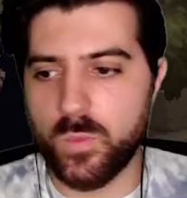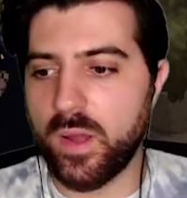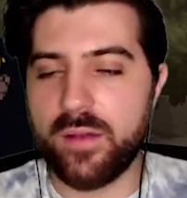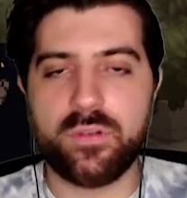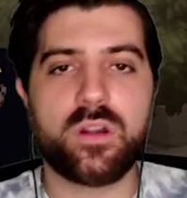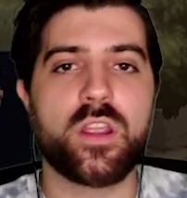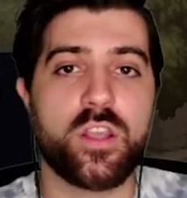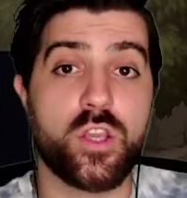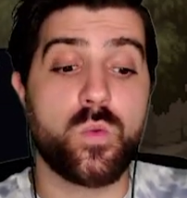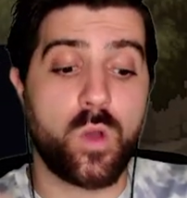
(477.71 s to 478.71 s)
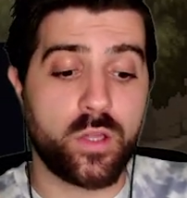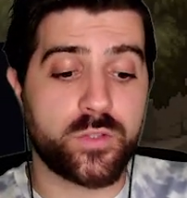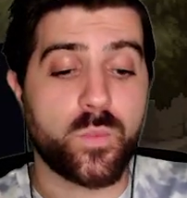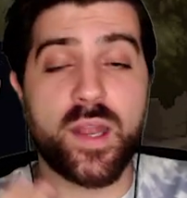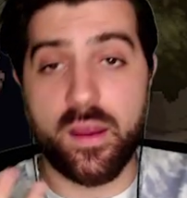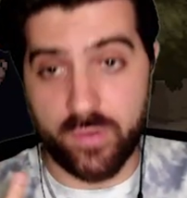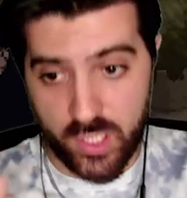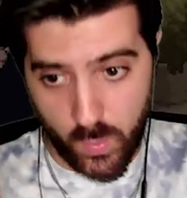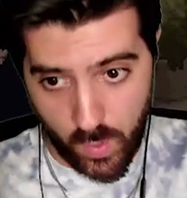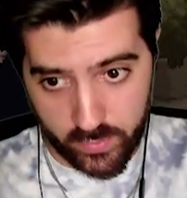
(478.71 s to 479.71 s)
whatever you want, whenever
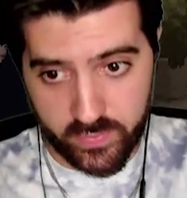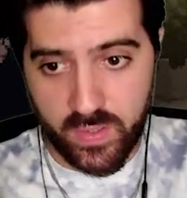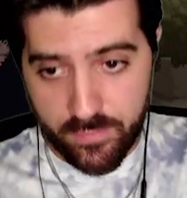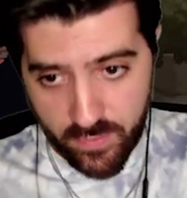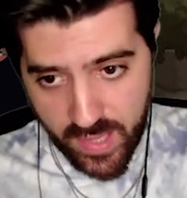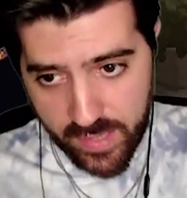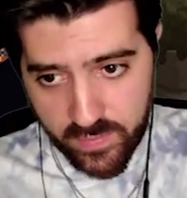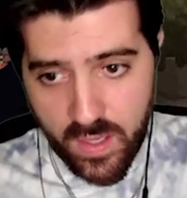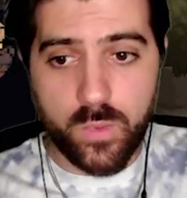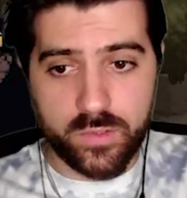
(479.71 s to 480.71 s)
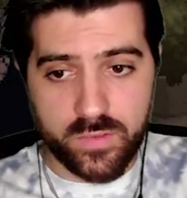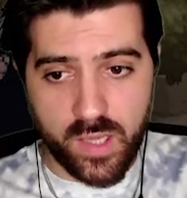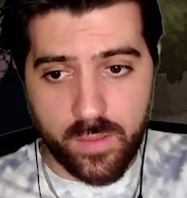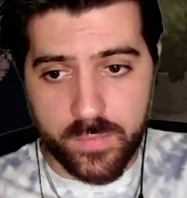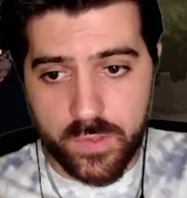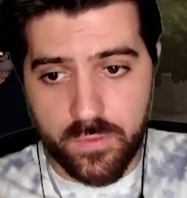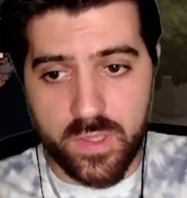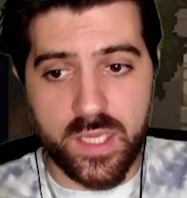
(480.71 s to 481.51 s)
you want. And for that, you want to come to